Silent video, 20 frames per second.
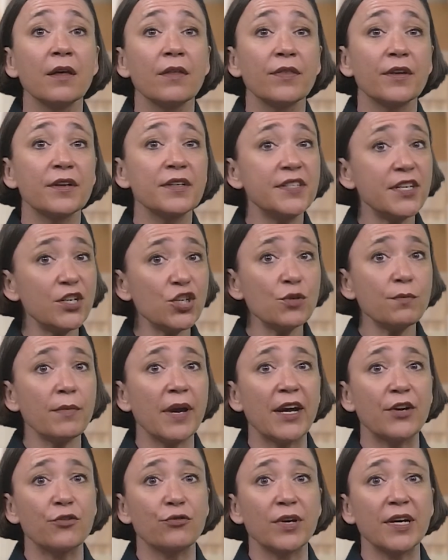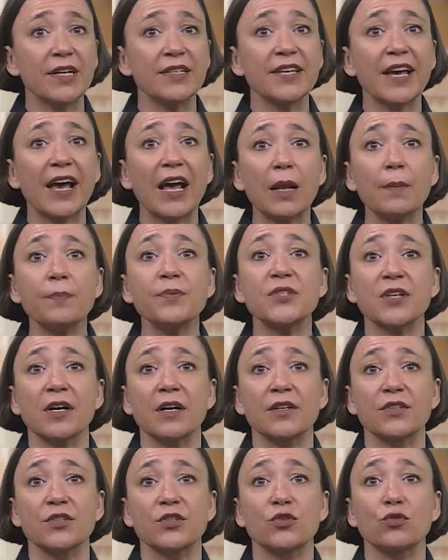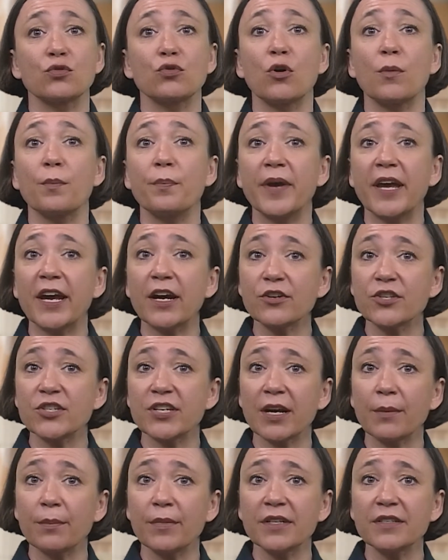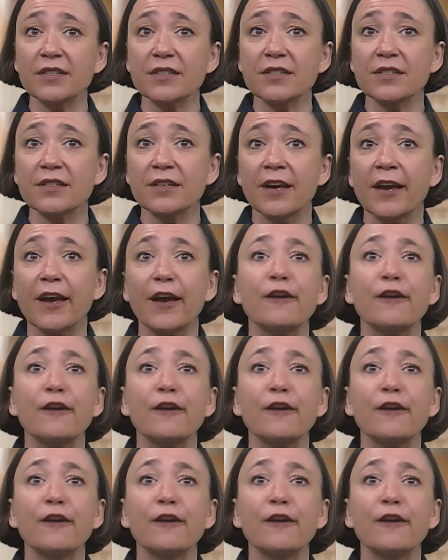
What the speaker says: The decision matrix helps us to compare segments